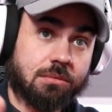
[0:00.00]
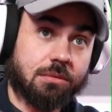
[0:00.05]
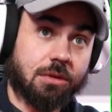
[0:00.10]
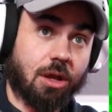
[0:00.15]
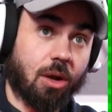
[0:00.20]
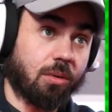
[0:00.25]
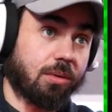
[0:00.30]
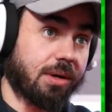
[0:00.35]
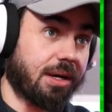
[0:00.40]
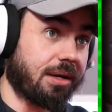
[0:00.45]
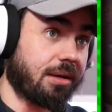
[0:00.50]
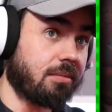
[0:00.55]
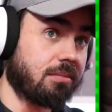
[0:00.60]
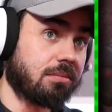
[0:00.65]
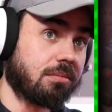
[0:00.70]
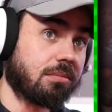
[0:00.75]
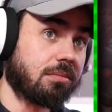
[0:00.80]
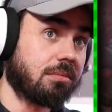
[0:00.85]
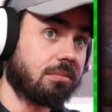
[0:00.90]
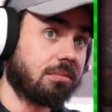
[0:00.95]
Okay.
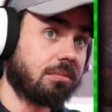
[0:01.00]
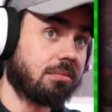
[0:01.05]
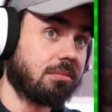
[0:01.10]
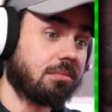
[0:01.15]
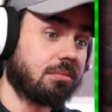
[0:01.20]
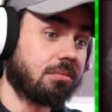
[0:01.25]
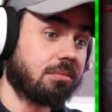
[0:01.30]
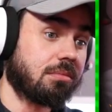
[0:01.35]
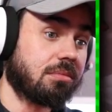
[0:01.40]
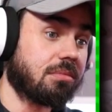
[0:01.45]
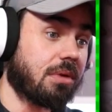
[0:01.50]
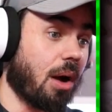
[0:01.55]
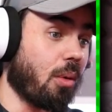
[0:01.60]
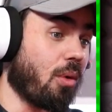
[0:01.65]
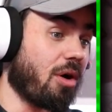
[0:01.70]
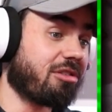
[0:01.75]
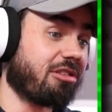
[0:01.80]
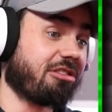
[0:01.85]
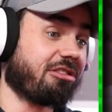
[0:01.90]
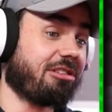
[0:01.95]
I
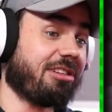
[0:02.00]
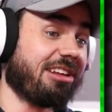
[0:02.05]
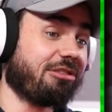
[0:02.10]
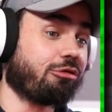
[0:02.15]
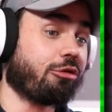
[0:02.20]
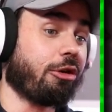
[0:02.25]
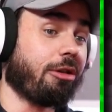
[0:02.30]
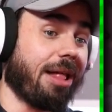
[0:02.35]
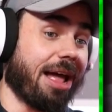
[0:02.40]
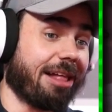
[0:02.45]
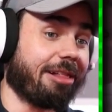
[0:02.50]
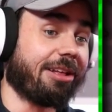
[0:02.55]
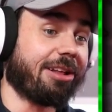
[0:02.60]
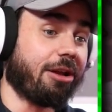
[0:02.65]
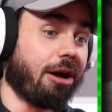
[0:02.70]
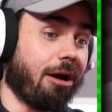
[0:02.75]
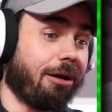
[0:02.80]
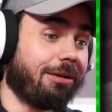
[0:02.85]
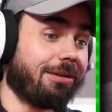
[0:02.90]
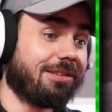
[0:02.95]
want the Celestial Island,
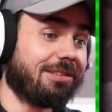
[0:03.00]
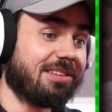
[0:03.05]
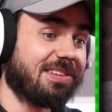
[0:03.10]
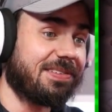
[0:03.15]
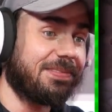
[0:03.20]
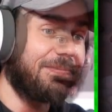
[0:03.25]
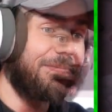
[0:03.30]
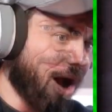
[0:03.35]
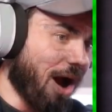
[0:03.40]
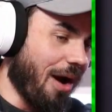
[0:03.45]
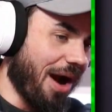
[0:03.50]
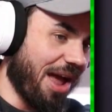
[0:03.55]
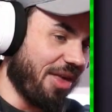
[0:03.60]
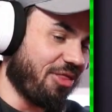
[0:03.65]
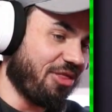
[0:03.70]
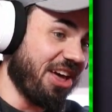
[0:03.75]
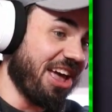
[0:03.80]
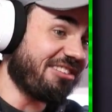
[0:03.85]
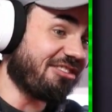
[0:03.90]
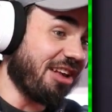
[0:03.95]
y'all. All right,
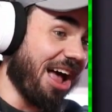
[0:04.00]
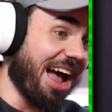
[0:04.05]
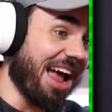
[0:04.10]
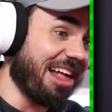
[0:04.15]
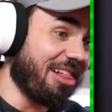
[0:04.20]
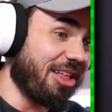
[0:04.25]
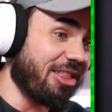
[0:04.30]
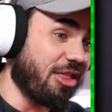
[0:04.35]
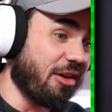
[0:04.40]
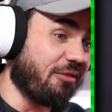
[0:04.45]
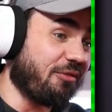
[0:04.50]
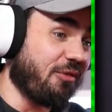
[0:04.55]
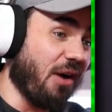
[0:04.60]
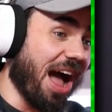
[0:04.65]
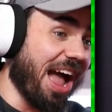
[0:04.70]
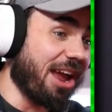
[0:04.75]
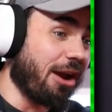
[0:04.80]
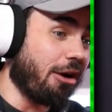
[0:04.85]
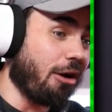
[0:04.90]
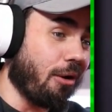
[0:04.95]
this island, the
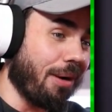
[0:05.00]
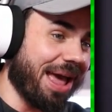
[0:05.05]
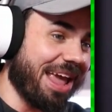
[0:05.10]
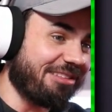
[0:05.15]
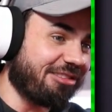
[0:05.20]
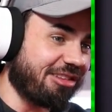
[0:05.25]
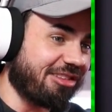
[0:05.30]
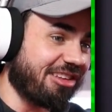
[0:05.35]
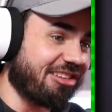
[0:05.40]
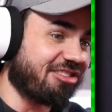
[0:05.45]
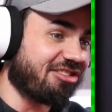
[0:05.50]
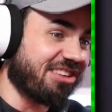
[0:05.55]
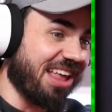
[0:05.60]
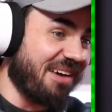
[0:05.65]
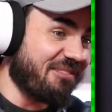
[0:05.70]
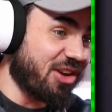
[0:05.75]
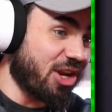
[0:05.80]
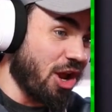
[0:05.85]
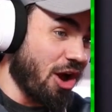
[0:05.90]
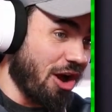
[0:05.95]
Fire Oasis, is
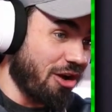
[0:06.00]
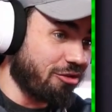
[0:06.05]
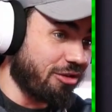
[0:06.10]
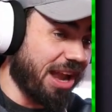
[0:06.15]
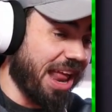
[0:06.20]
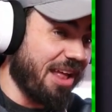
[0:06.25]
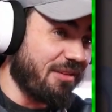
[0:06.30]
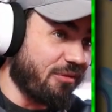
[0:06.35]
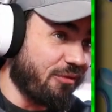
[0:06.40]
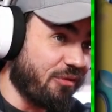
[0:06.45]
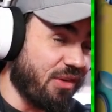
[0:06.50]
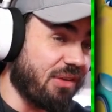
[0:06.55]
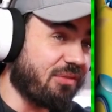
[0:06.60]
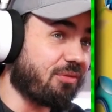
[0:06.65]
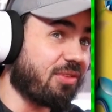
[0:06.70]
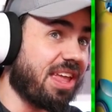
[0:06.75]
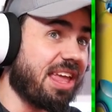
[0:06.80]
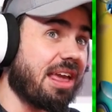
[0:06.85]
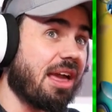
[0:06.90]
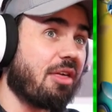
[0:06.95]

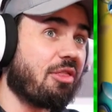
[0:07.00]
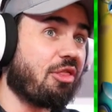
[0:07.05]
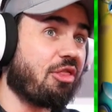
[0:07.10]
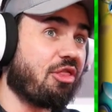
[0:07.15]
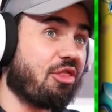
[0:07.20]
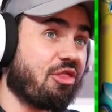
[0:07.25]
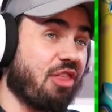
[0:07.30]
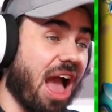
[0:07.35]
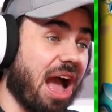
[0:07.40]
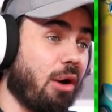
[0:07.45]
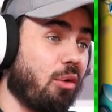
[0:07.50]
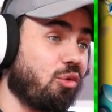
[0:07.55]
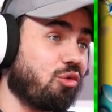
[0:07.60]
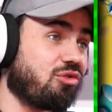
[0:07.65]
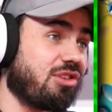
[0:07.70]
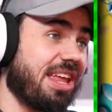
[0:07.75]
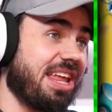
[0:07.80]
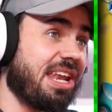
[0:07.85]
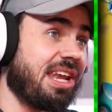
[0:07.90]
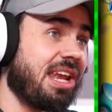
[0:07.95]

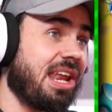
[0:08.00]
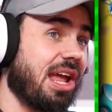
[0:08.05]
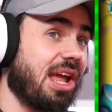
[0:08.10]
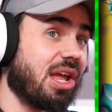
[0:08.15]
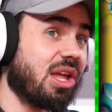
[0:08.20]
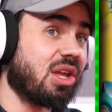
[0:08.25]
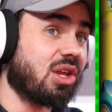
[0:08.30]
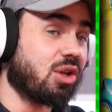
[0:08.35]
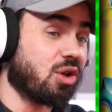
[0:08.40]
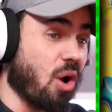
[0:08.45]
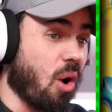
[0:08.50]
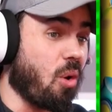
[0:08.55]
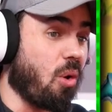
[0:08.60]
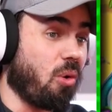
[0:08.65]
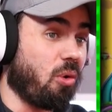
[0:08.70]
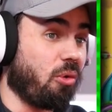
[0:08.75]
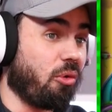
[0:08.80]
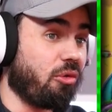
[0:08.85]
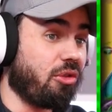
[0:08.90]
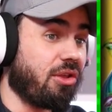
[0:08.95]
750,000
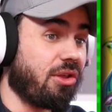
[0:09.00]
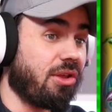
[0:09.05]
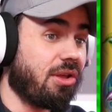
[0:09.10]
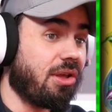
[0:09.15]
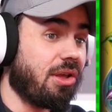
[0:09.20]
gold.